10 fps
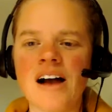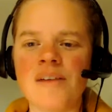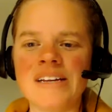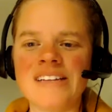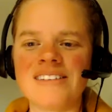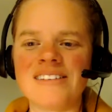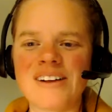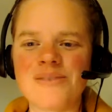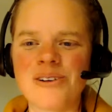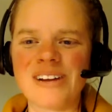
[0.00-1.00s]
in
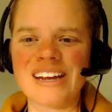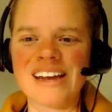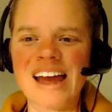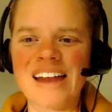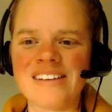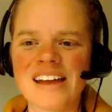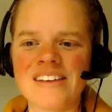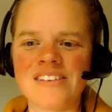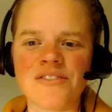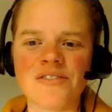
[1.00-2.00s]
ceremony, and
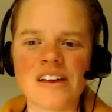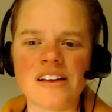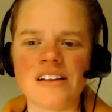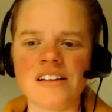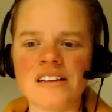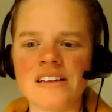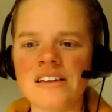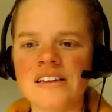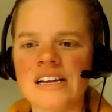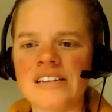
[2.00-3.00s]
to feel
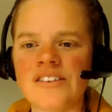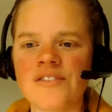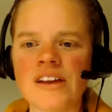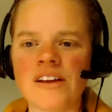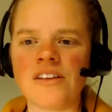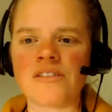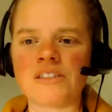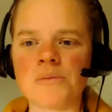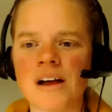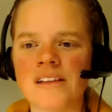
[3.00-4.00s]
the
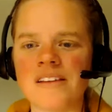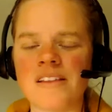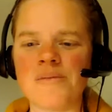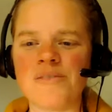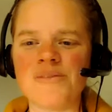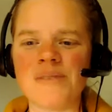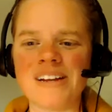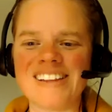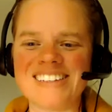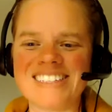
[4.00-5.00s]
response and the movement
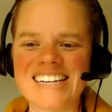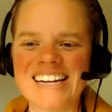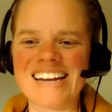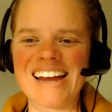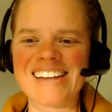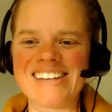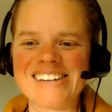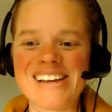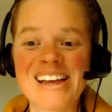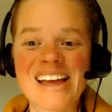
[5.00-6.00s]
in the city. And
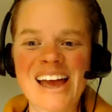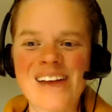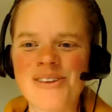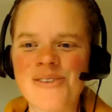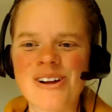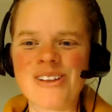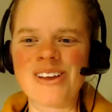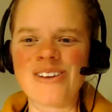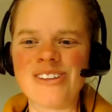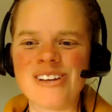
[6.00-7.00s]
we weren't
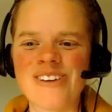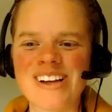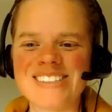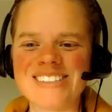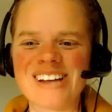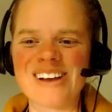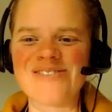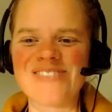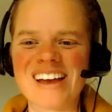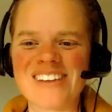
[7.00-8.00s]
the only ones.
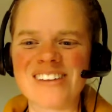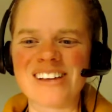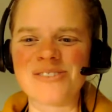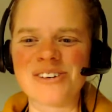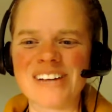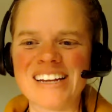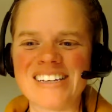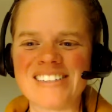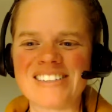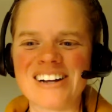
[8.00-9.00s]
As we were
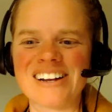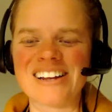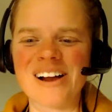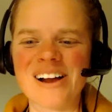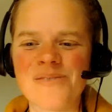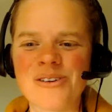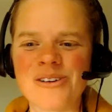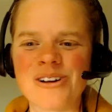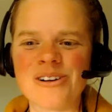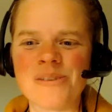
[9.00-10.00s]
getting started, there
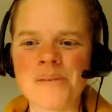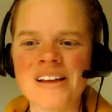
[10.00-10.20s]
were a group